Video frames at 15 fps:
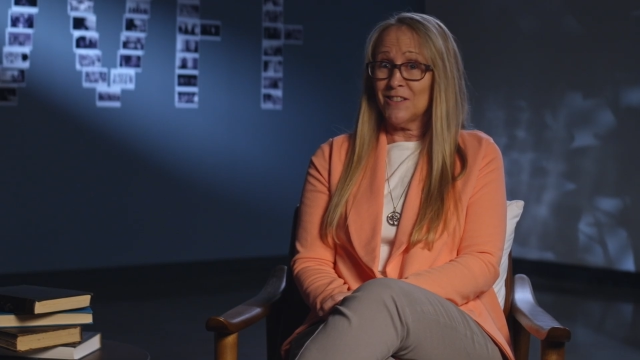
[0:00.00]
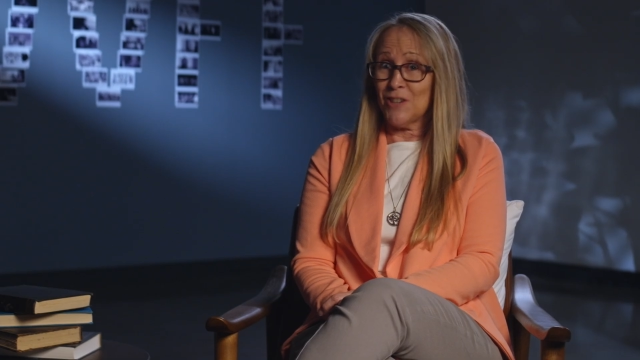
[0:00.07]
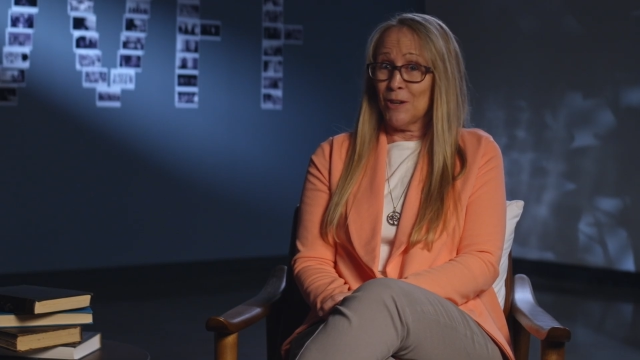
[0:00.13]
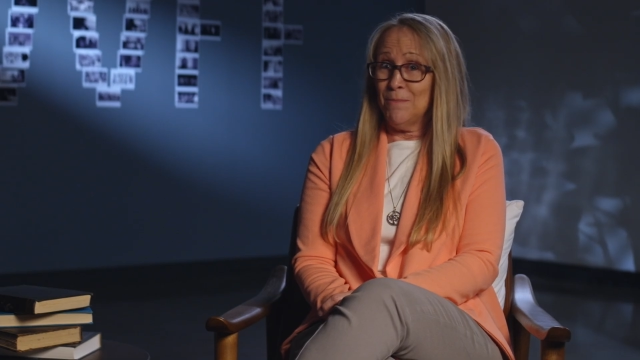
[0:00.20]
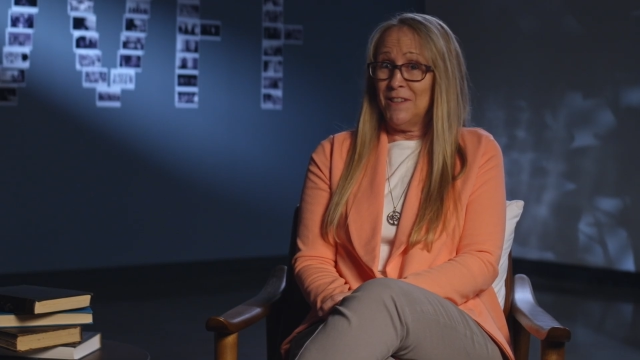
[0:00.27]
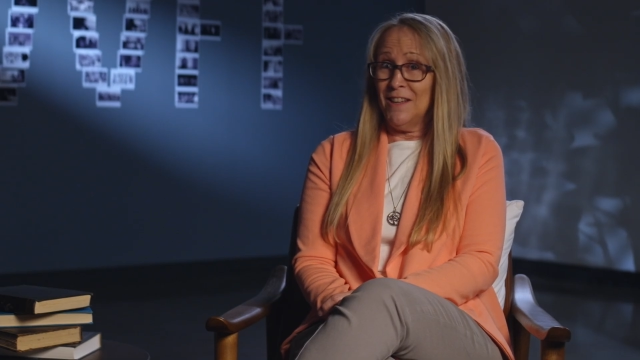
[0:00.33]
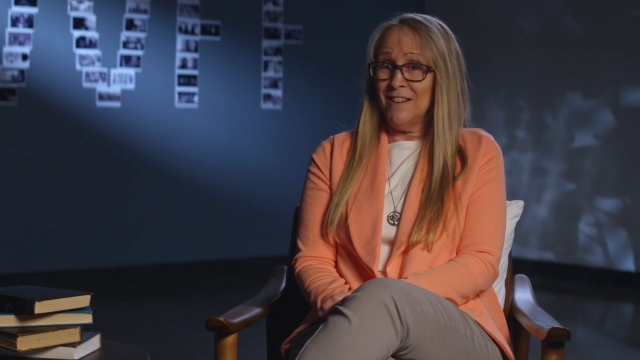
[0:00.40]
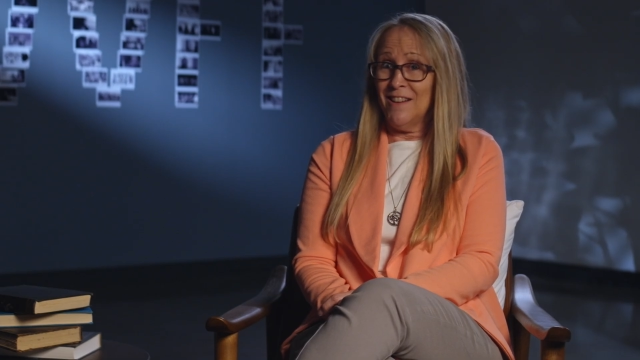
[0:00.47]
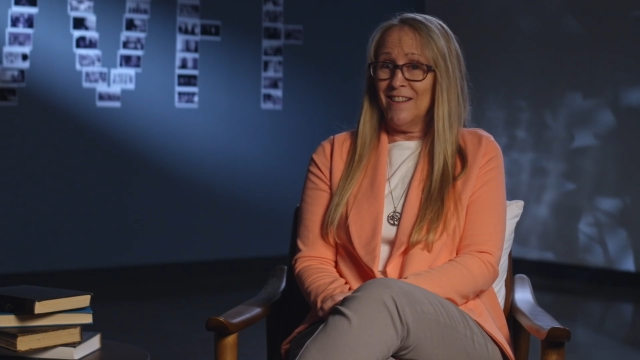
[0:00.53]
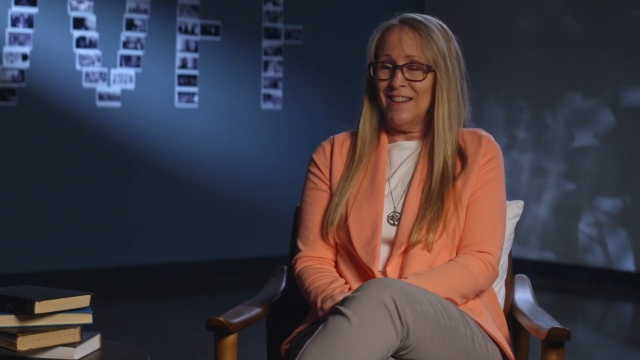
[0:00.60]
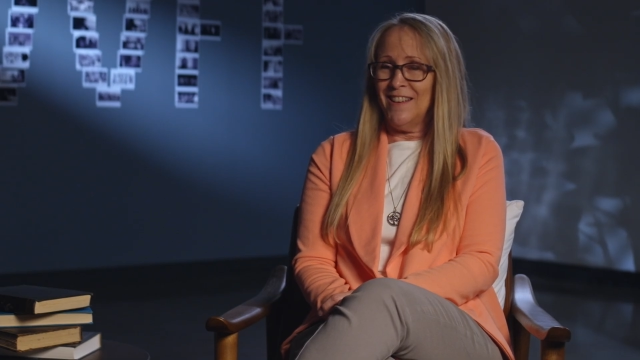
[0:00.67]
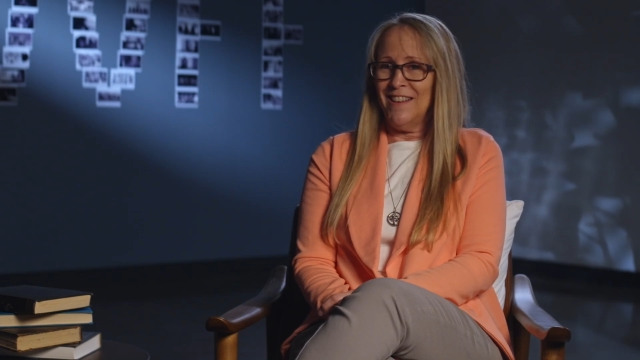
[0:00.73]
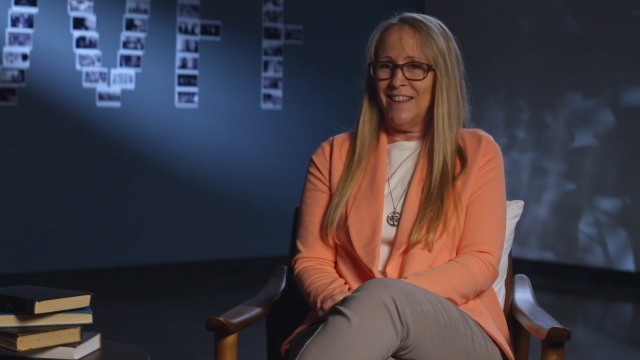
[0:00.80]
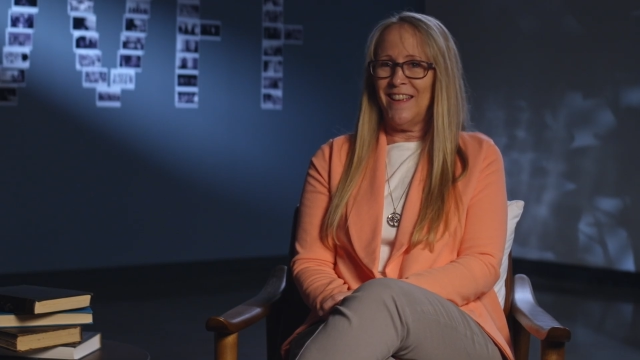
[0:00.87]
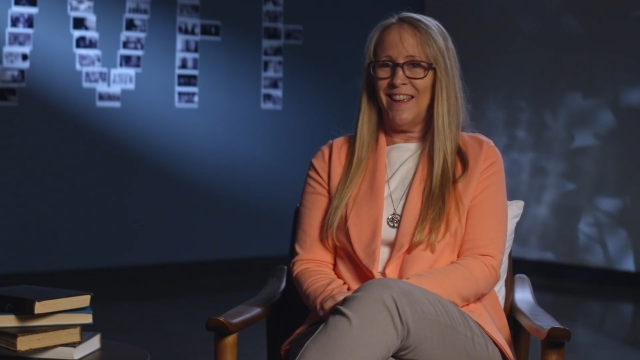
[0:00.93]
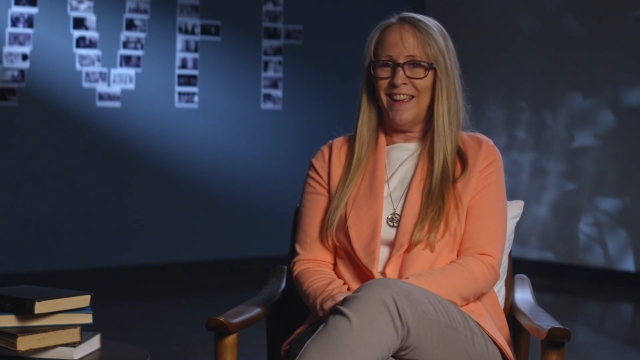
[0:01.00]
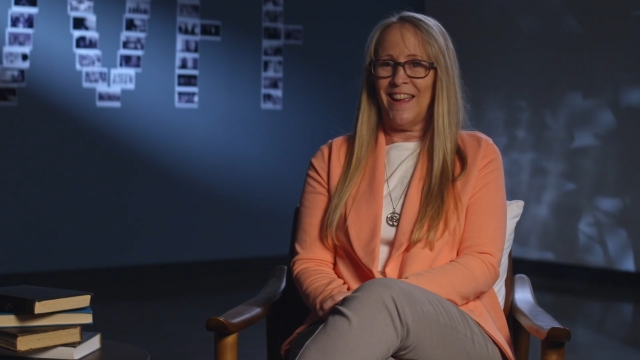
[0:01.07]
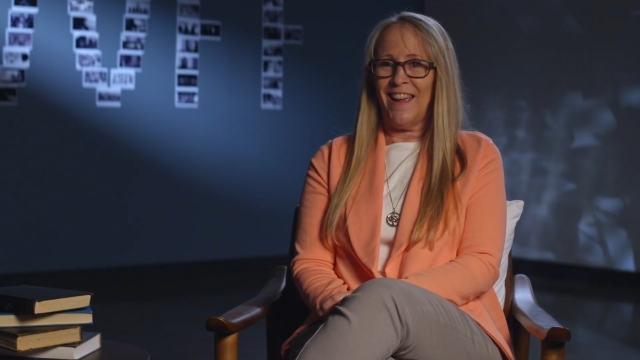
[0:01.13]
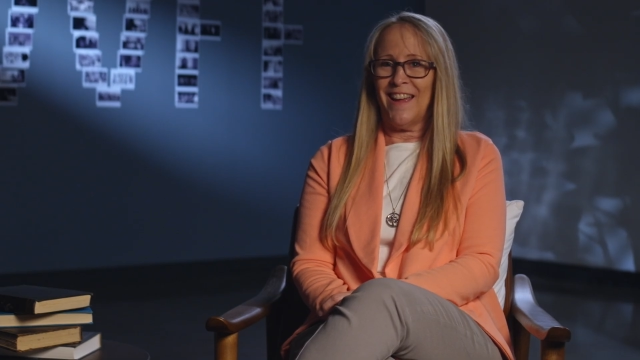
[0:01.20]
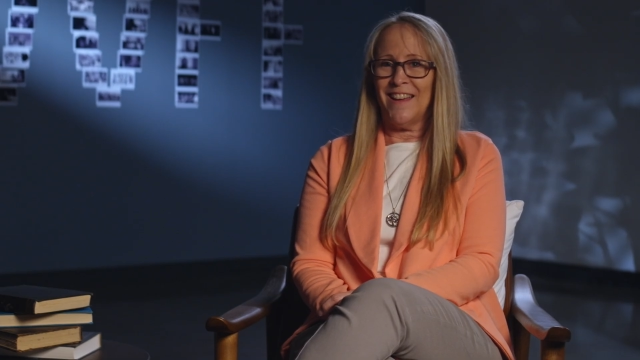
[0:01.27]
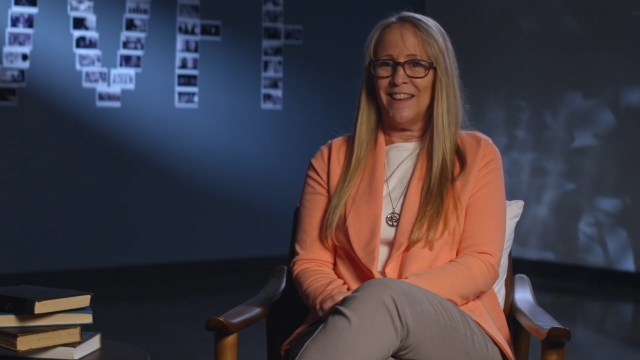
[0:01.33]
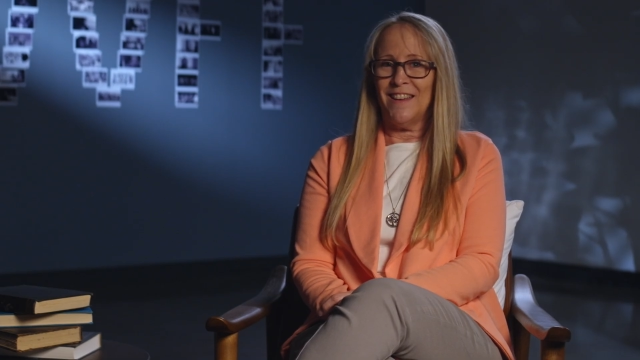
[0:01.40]
jumped in on it,
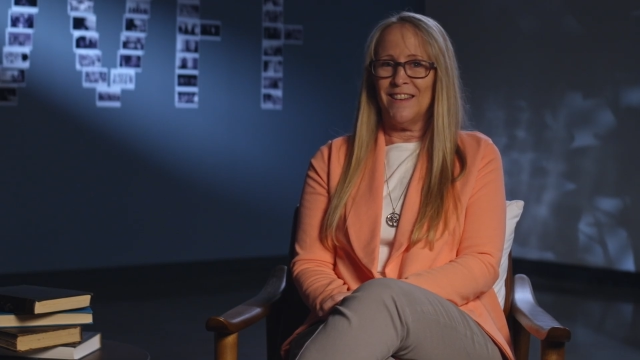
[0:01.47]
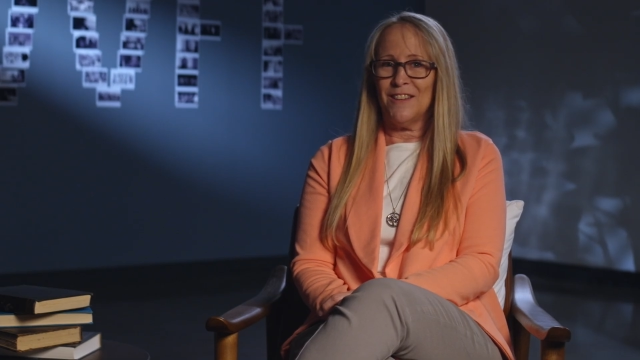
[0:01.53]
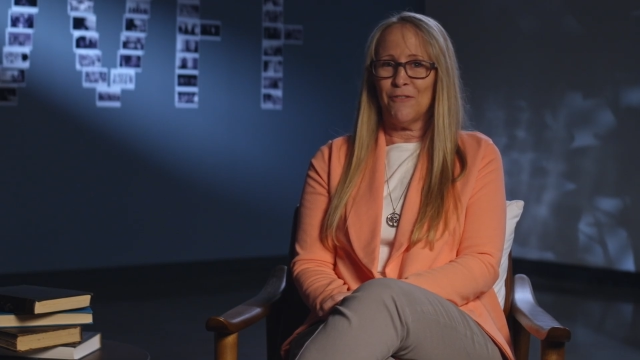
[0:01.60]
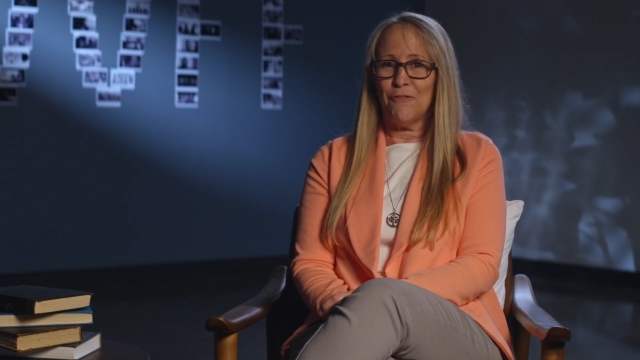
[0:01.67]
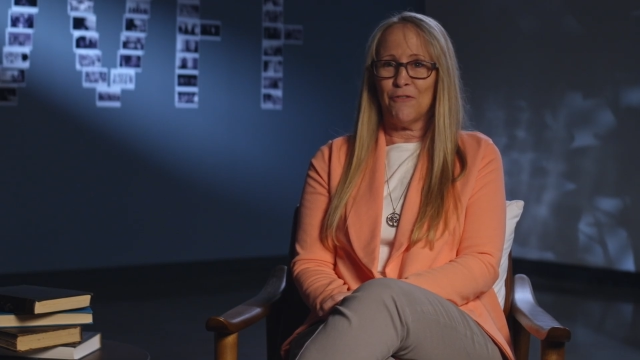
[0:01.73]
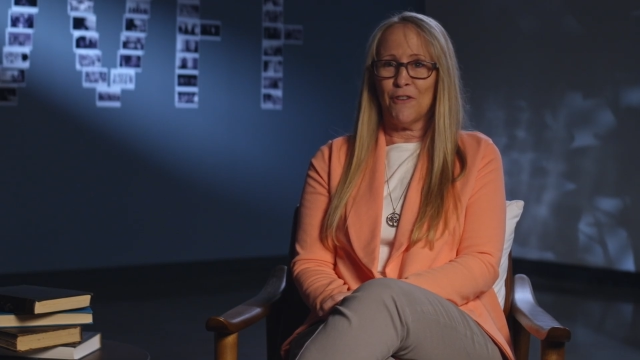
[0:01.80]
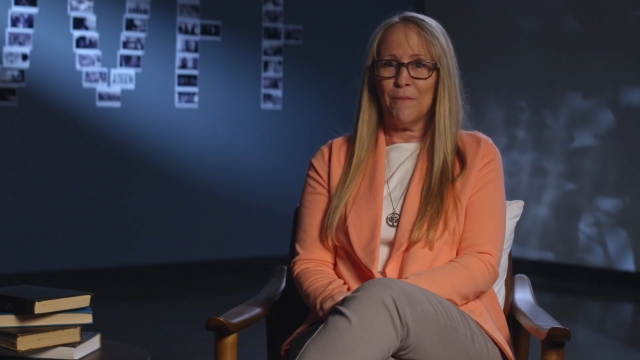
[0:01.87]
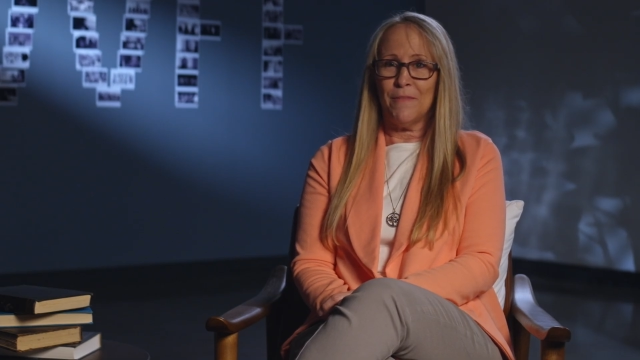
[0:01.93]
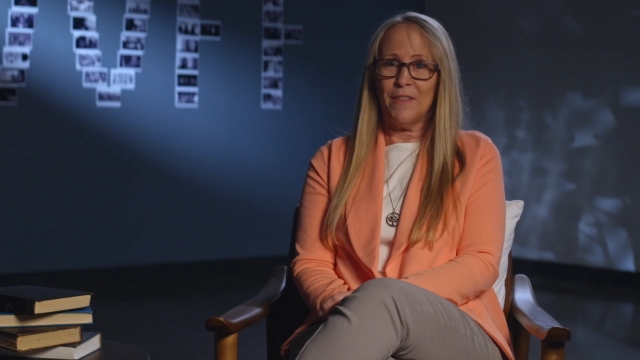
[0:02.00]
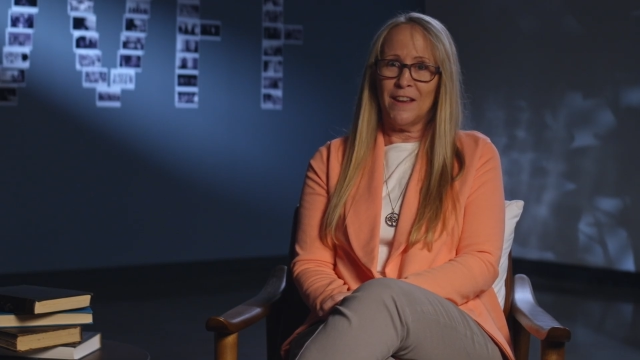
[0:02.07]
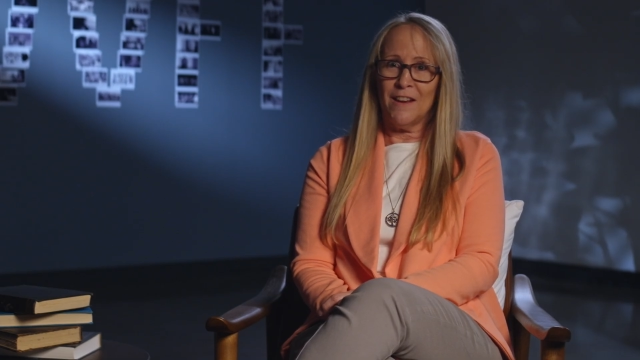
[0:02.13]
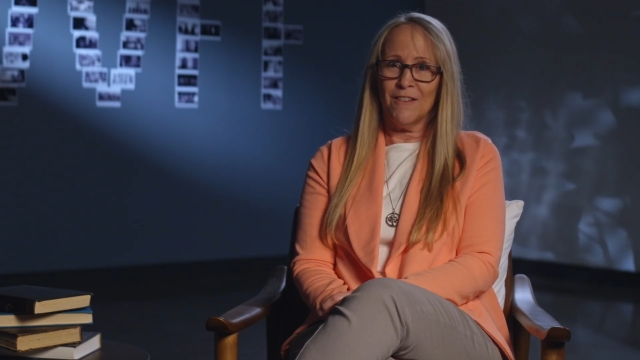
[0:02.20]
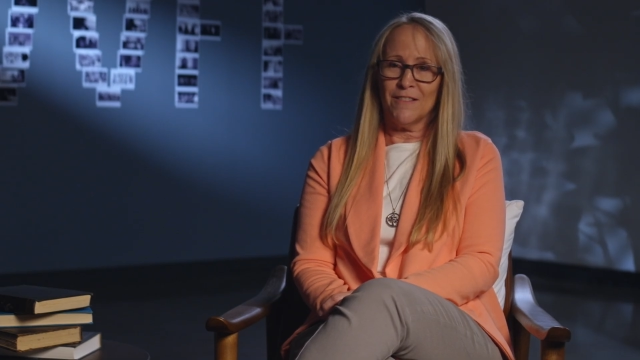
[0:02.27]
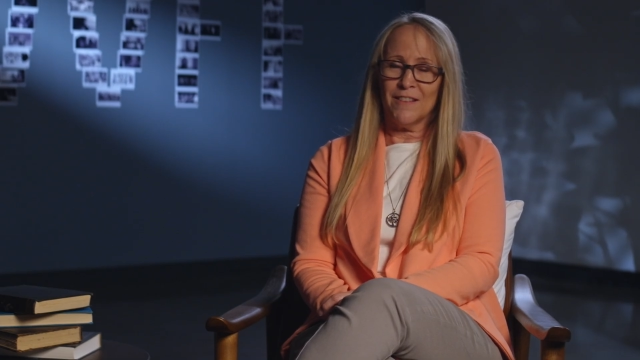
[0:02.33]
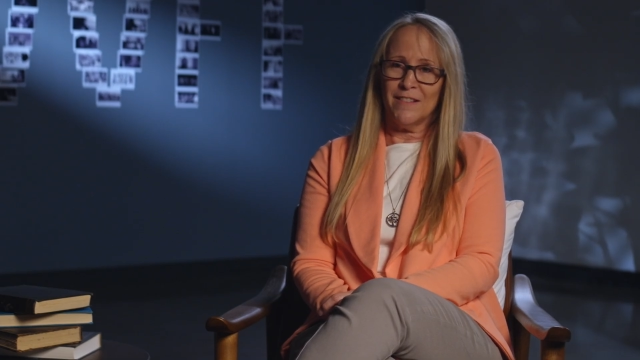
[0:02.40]
and from there,